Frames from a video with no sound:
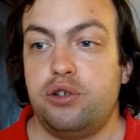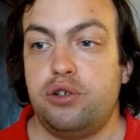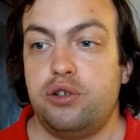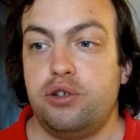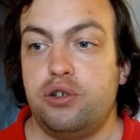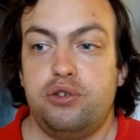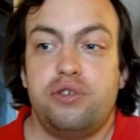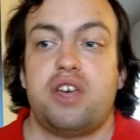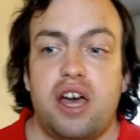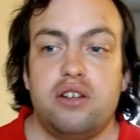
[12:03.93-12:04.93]
And to do
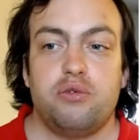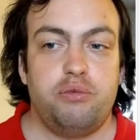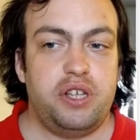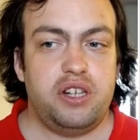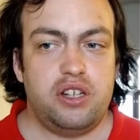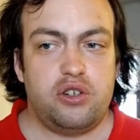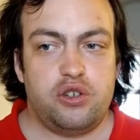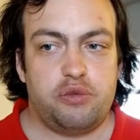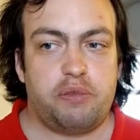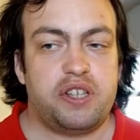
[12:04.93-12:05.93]
that, we need to
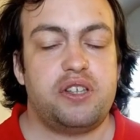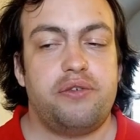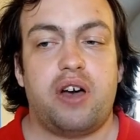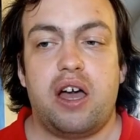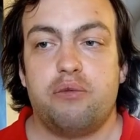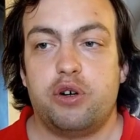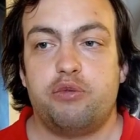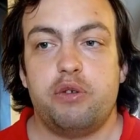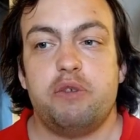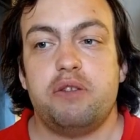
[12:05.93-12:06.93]
specify what
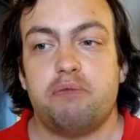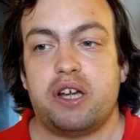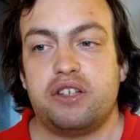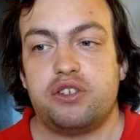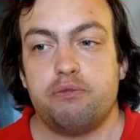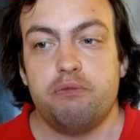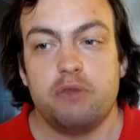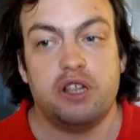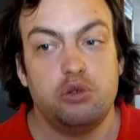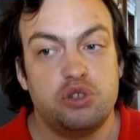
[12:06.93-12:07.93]
we mean by this
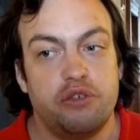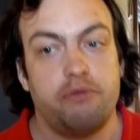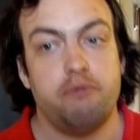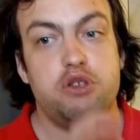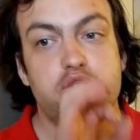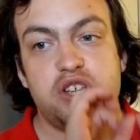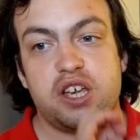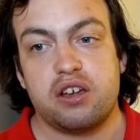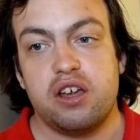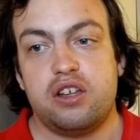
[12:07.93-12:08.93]
elusive
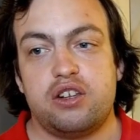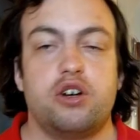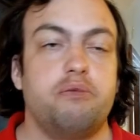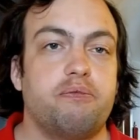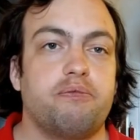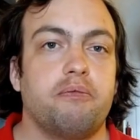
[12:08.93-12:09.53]
music term.